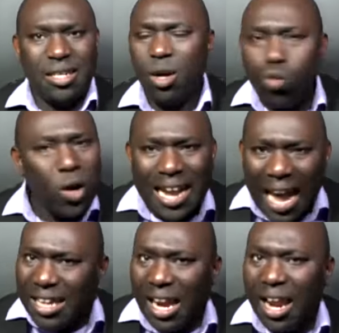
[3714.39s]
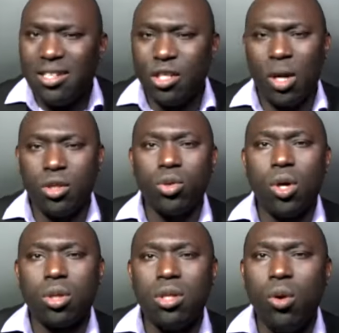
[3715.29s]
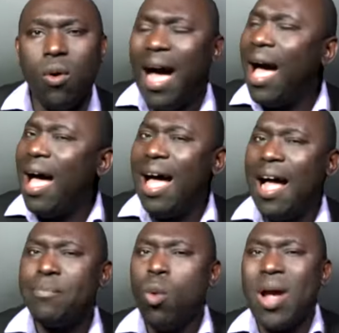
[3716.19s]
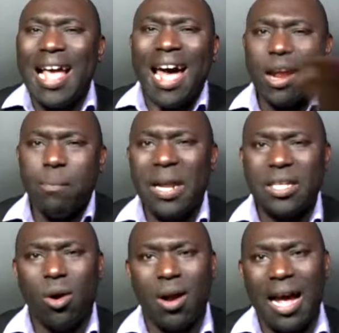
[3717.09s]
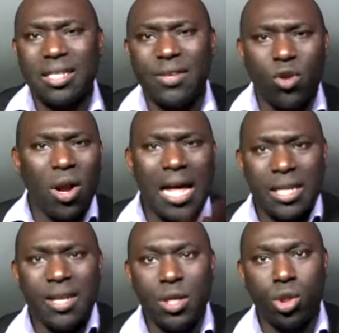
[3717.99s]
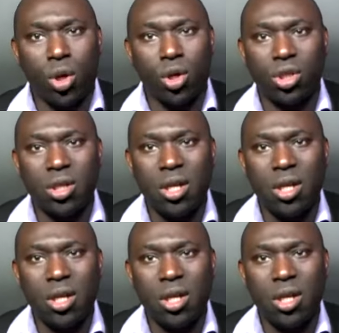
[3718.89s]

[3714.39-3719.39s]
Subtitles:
We can't allow this one to just go. We can't replace Dorcas if Dorcas leave this church.